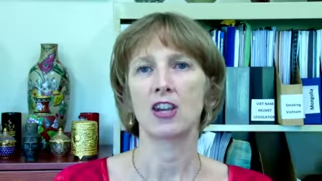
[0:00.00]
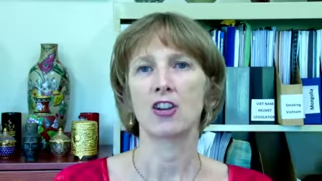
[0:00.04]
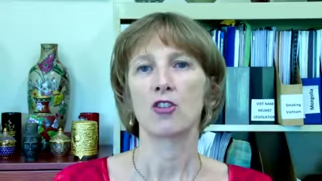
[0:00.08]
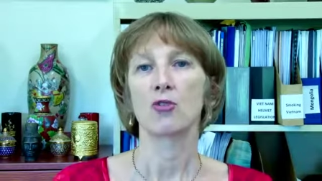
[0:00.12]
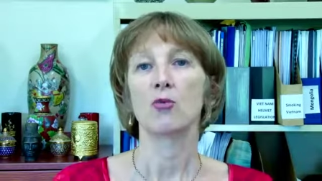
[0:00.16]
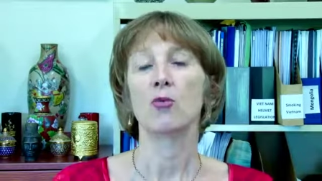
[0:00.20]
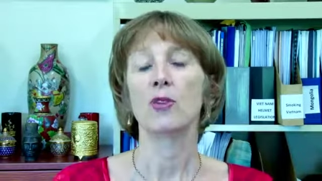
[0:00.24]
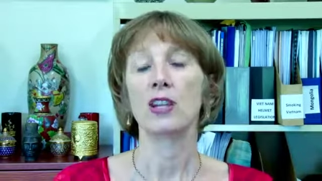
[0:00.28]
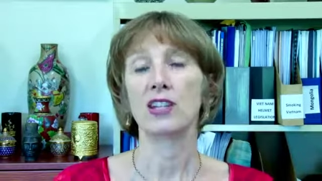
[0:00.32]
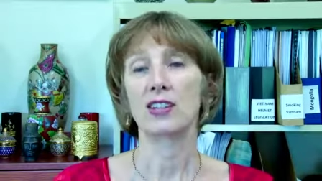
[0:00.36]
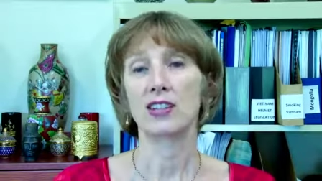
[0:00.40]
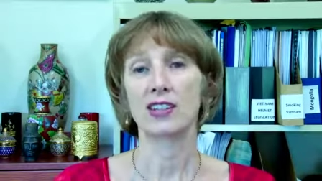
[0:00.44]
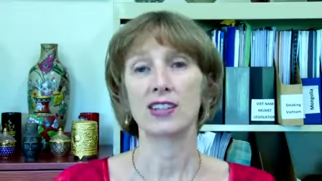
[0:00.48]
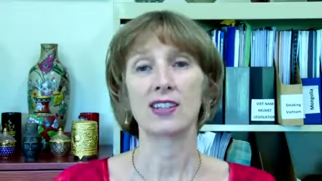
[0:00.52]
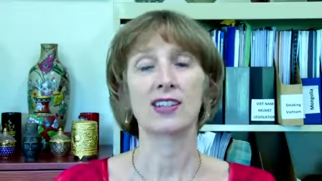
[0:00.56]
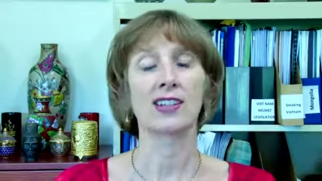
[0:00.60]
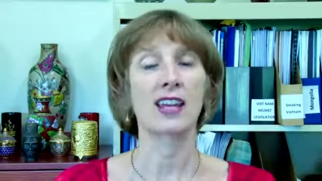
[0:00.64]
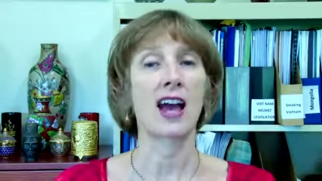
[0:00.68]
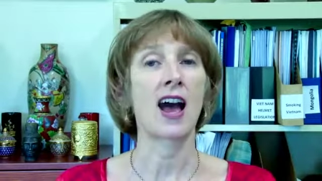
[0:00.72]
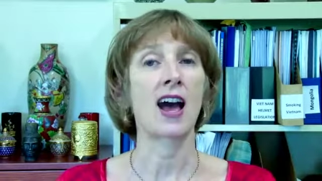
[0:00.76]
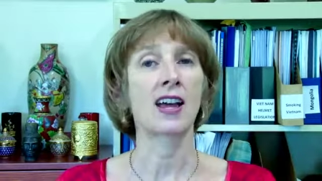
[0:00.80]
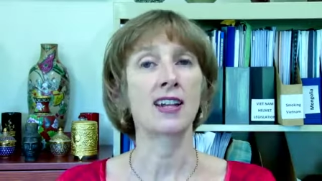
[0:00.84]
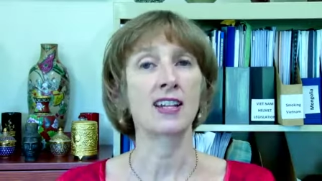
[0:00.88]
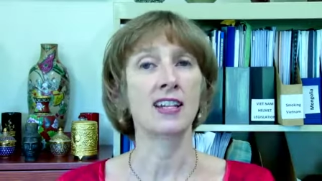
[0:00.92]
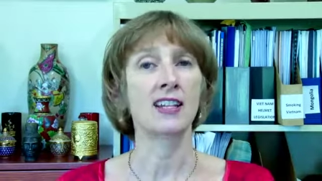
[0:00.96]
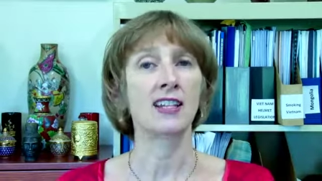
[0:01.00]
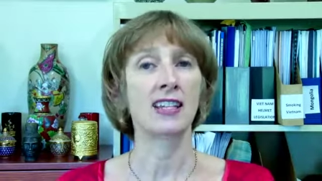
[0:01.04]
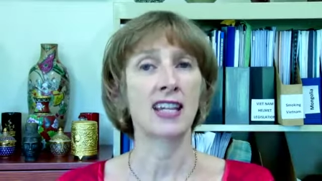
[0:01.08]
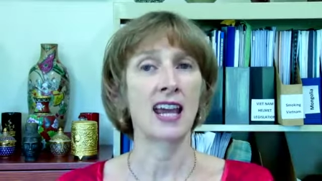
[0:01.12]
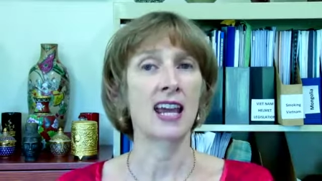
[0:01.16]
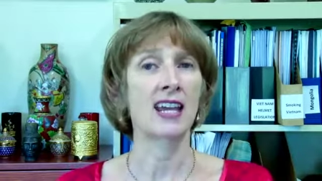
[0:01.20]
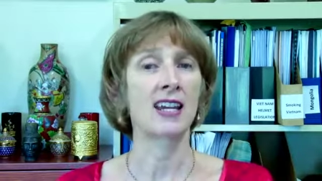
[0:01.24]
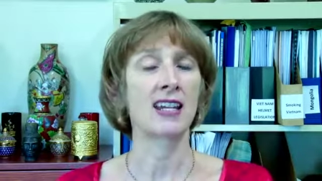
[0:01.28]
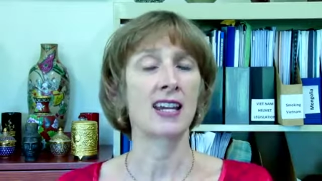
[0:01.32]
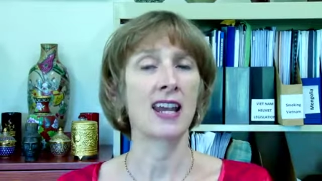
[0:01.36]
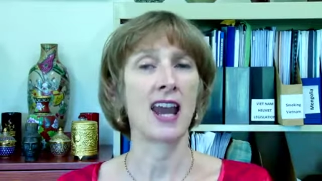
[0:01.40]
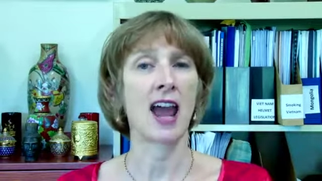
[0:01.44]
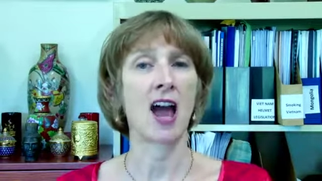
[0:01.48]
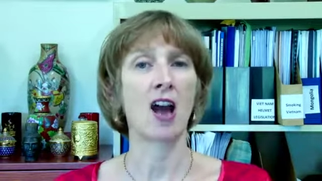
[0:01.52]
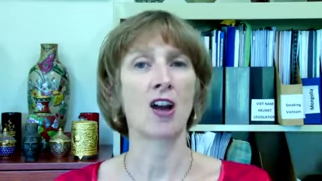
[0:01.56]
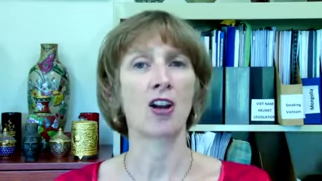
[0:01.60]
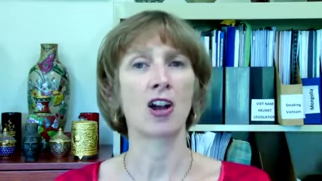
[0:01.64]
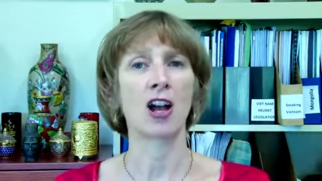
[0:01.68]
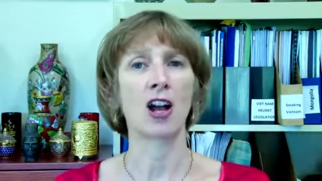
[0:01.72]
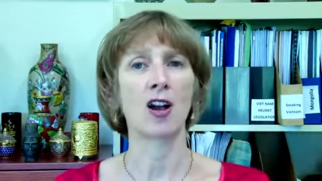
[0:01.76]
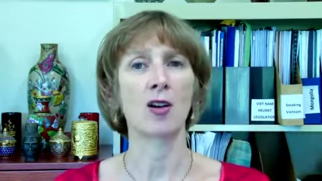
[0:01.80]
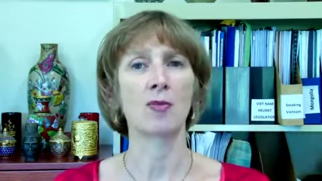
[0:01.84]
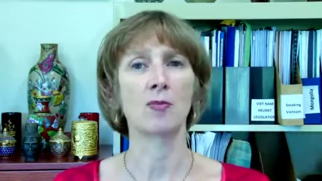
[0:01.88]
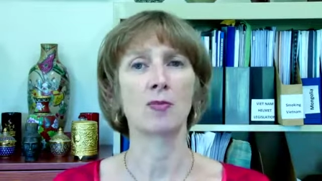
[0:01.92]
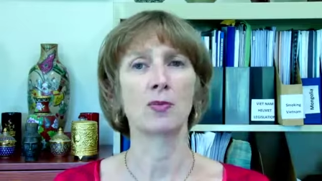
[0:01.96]
risks unintended
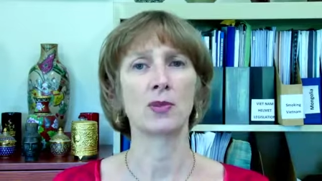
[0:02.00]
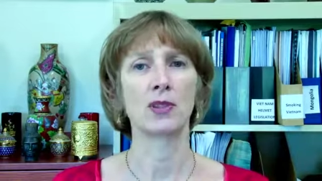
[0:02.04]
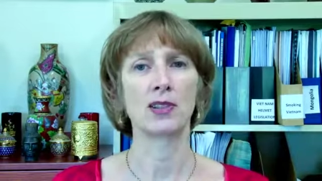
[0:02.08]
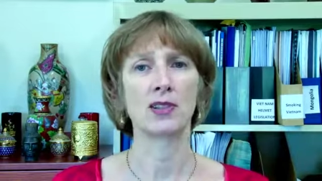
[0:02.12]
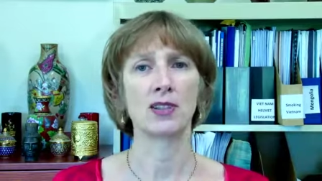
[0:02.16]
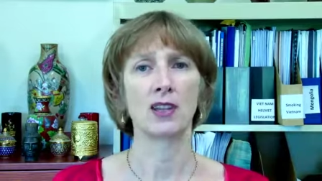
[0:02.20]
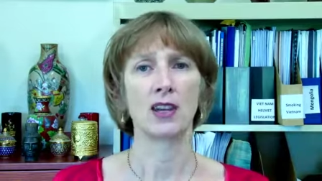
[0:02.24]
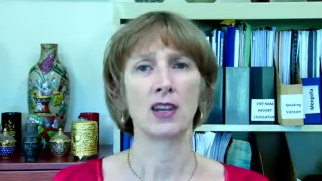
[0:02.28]
outcomes.